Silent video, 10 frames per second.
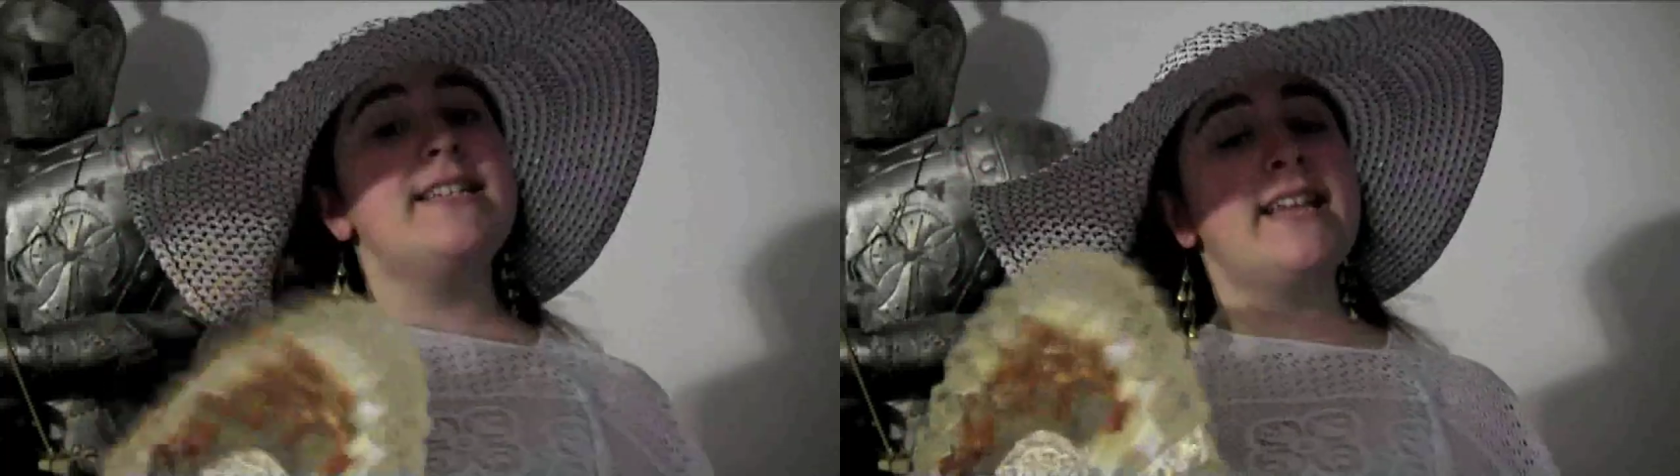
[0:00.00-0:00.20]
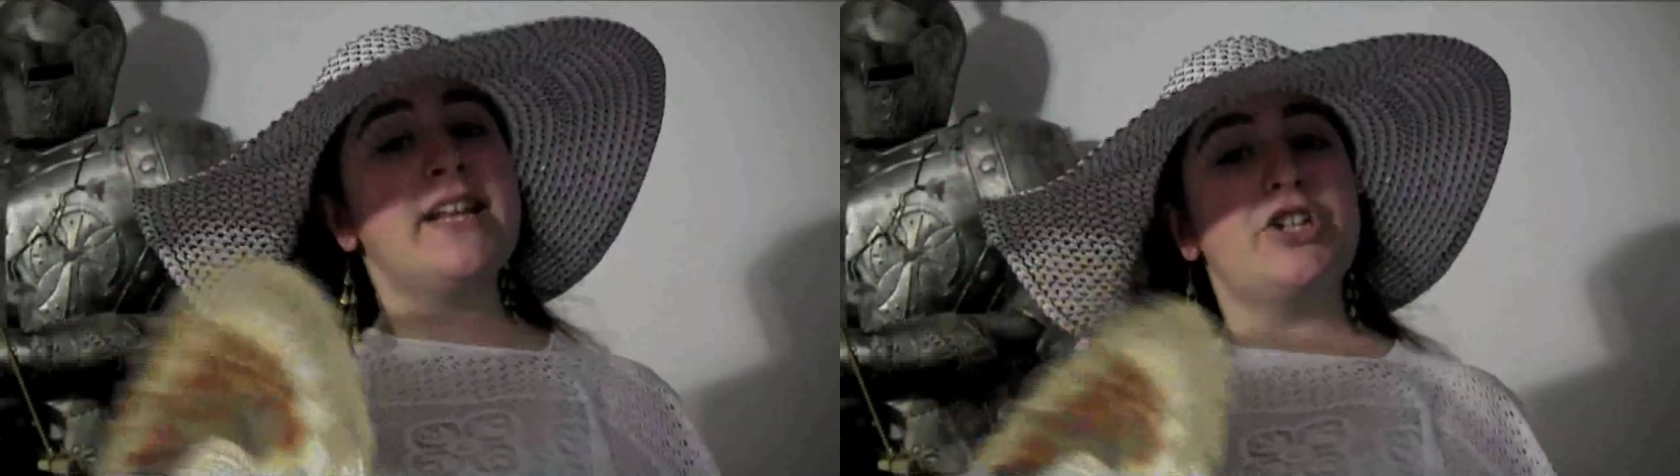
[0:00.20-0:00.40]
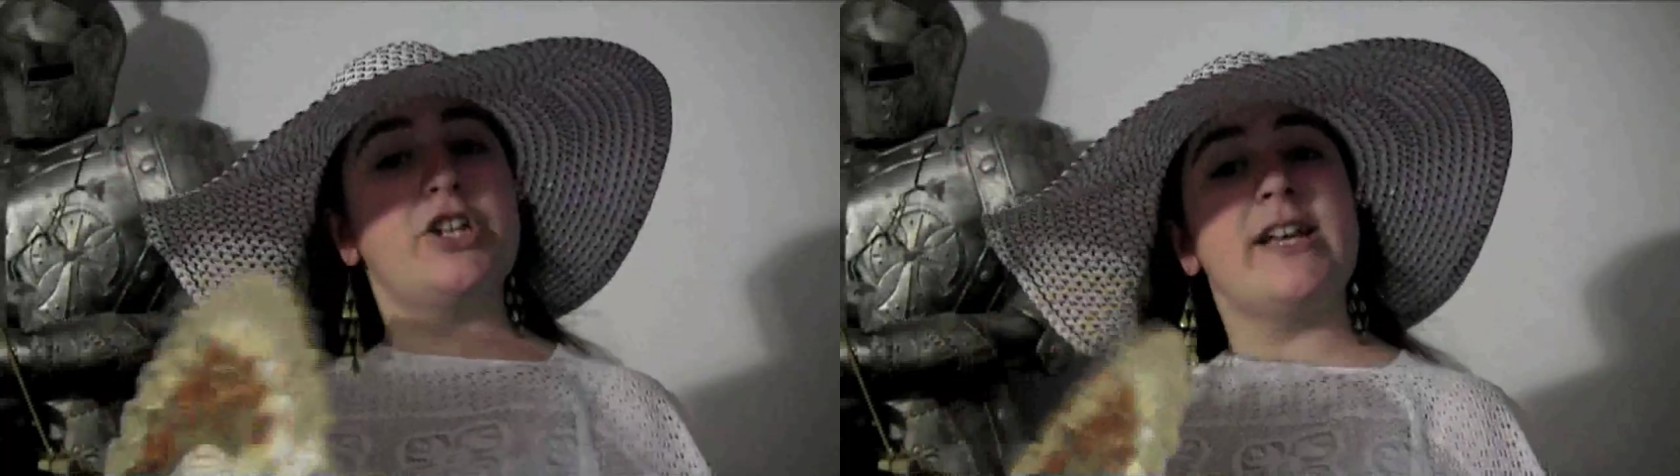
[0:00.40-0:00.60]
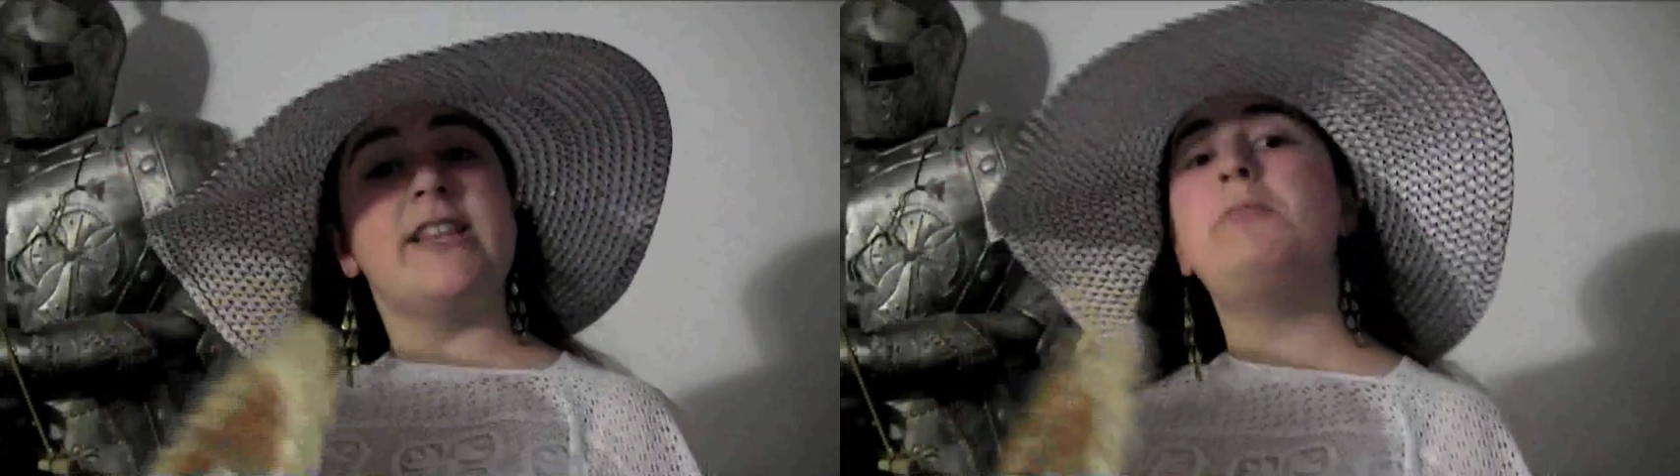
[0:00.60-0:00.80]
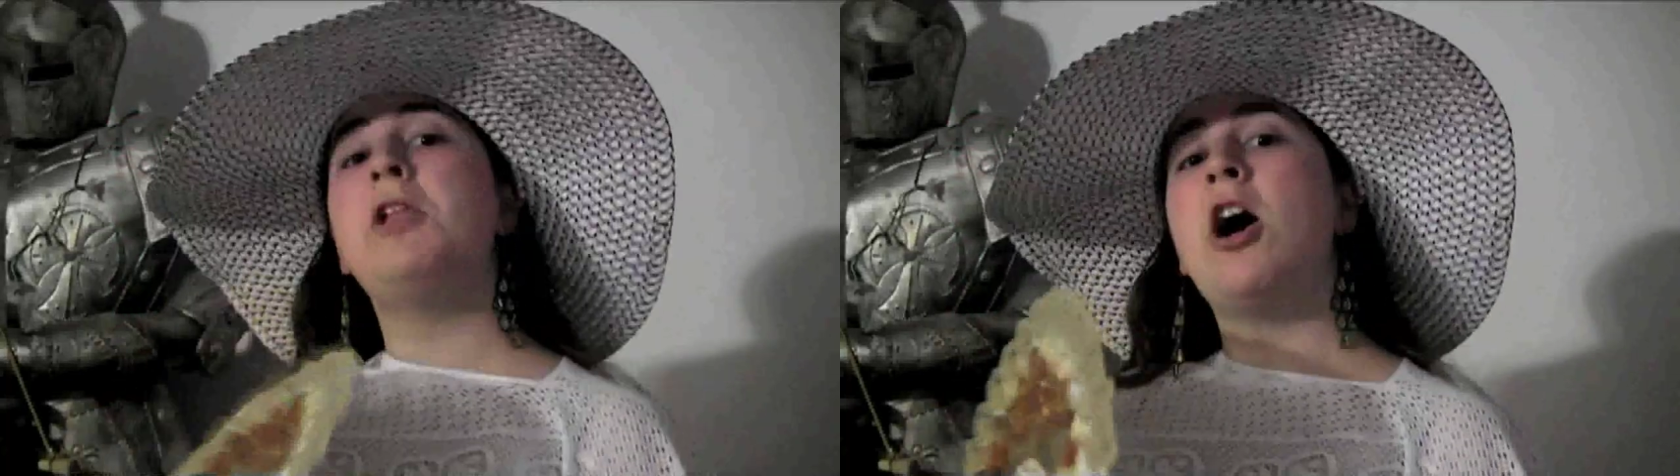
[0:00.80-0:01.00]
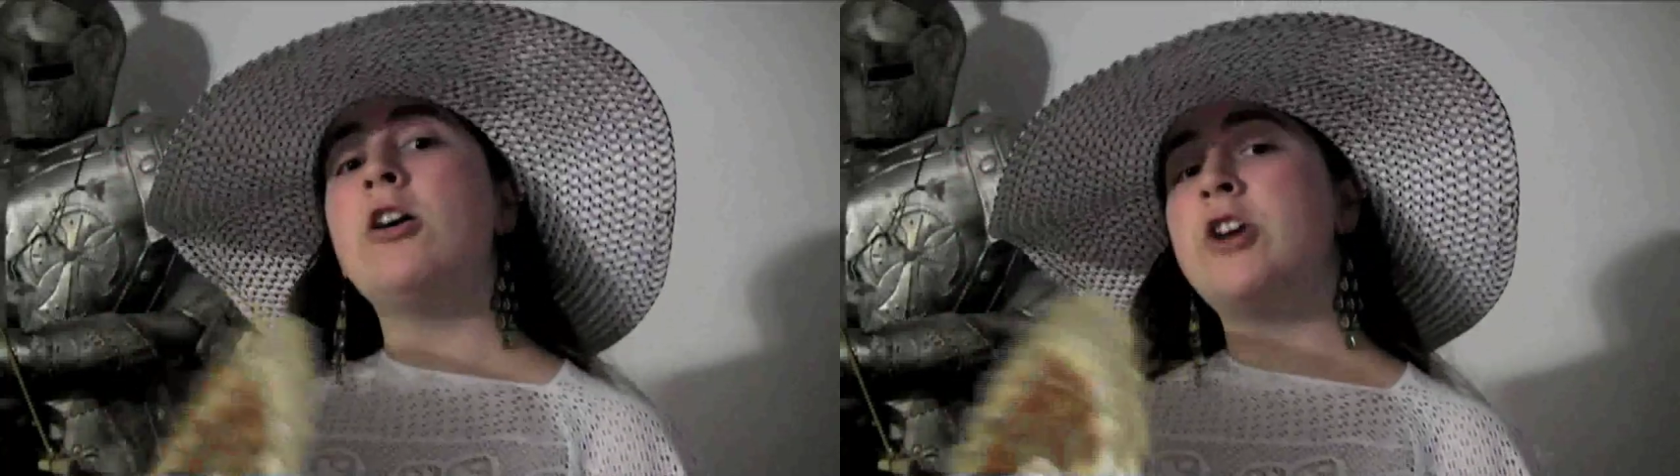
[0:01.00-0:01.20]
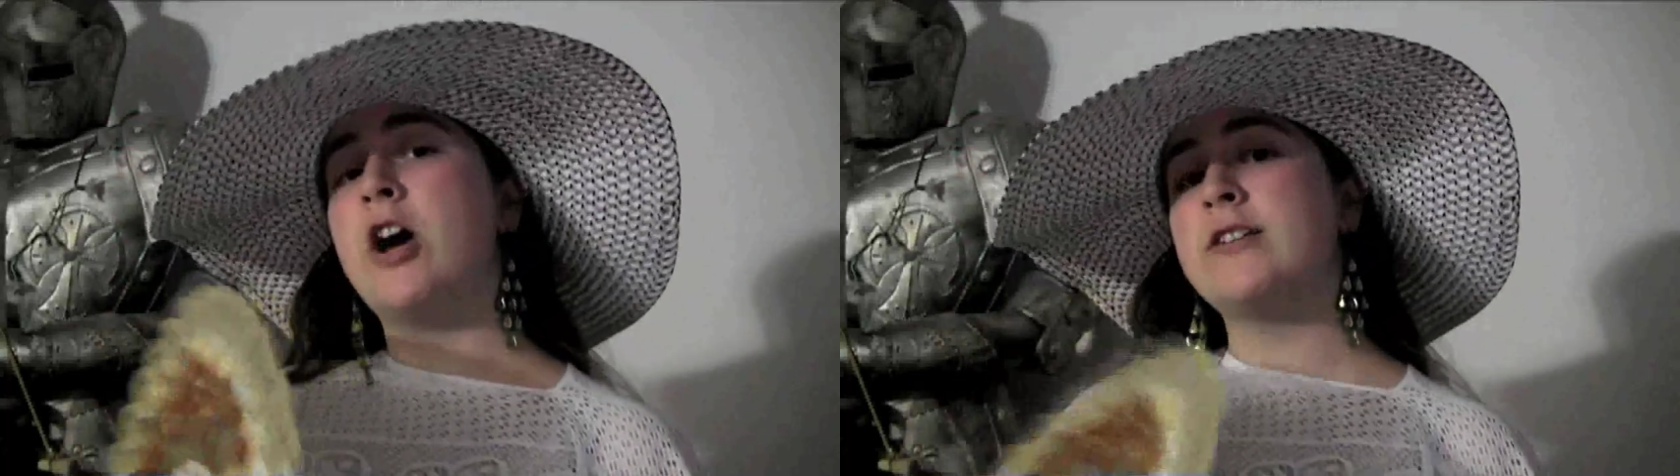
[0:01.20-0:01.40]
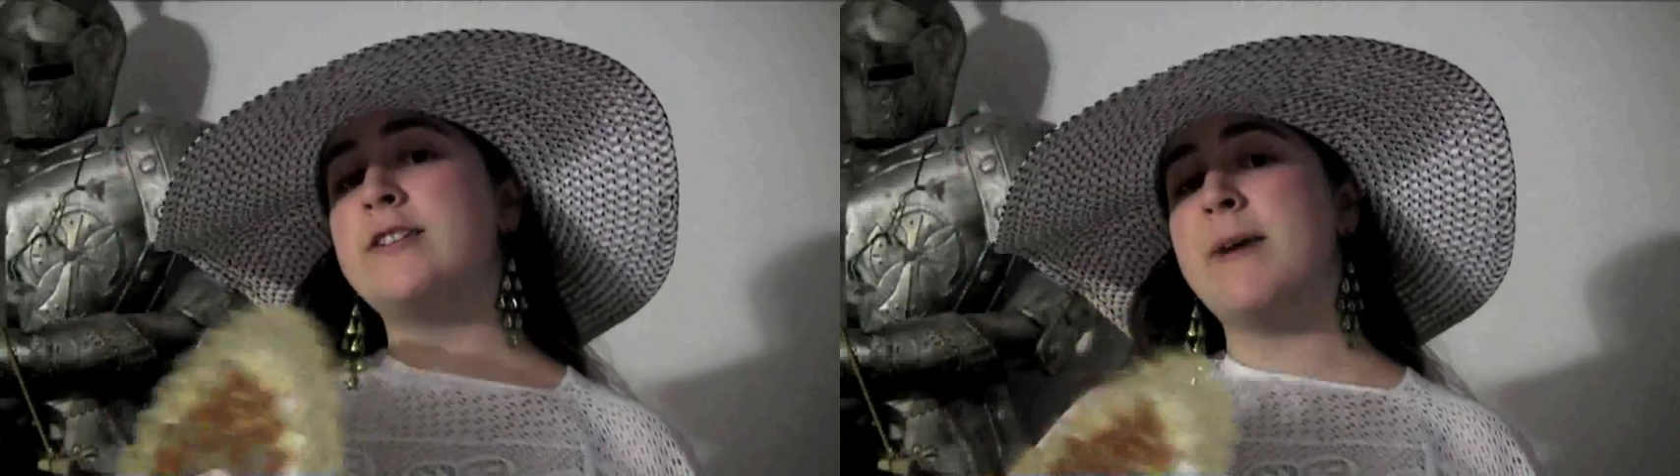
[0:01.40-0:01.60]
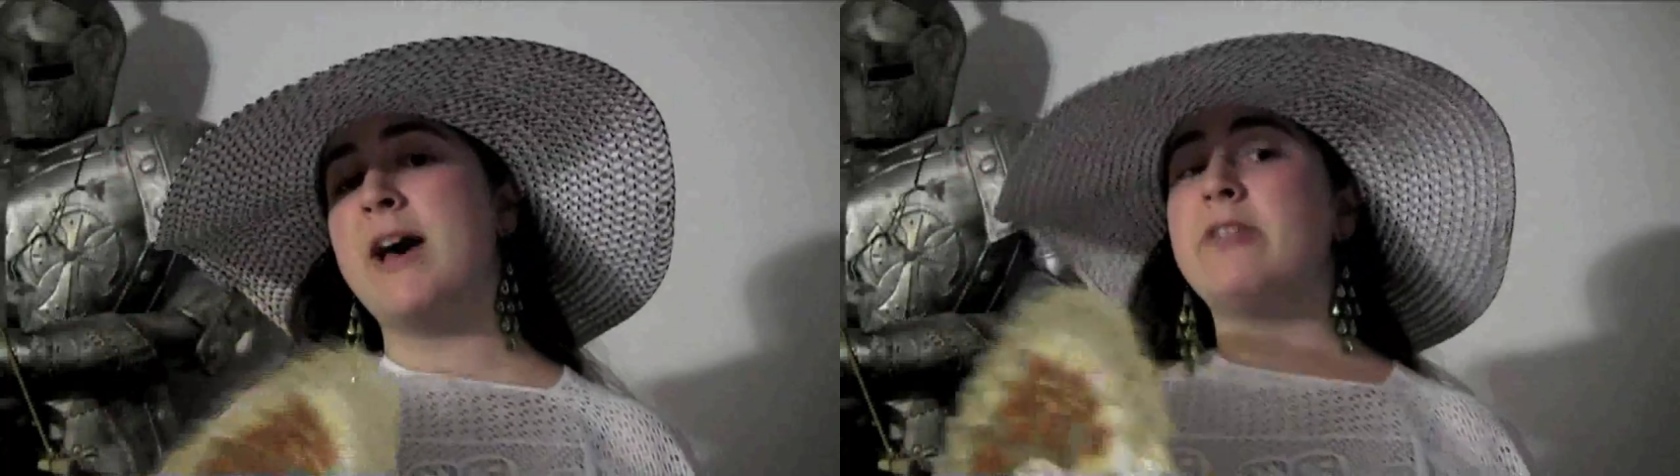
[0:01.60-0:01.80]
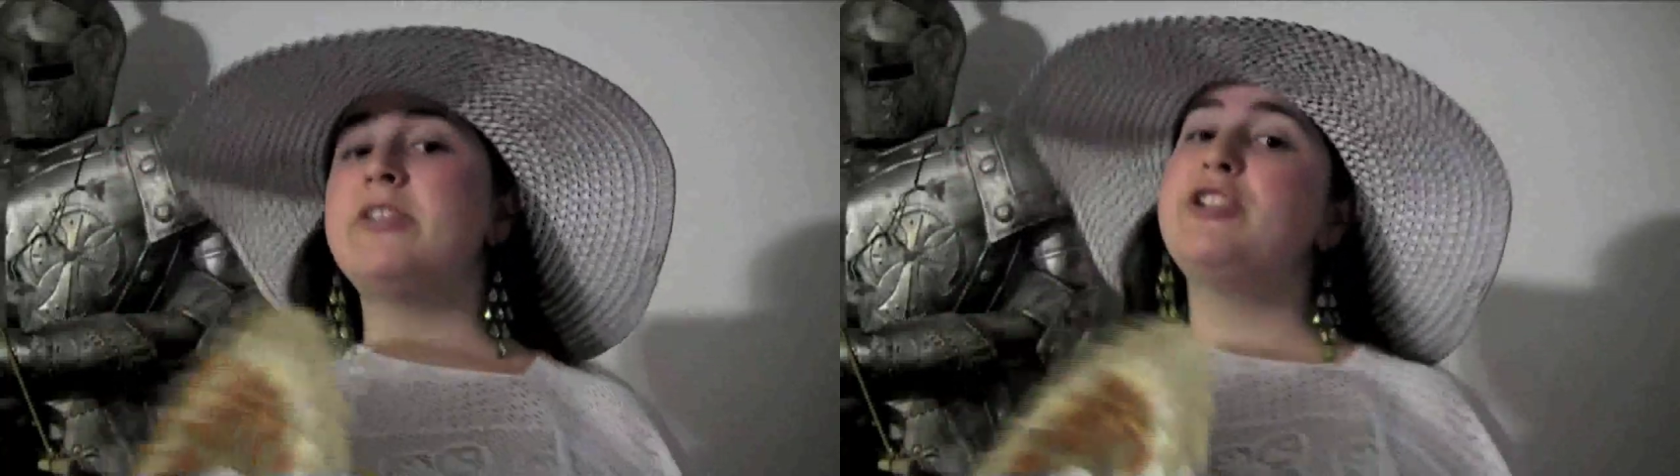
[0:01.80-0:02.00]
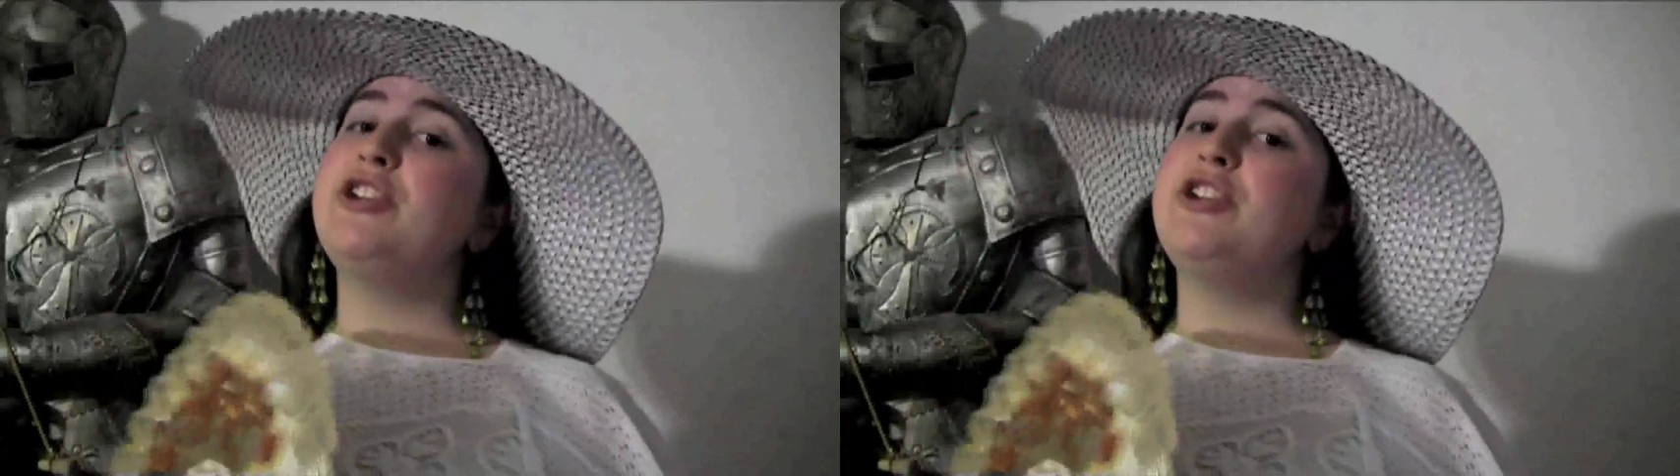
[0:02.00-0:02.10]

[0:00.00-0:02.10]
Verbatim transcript: Essentially, the blog talks about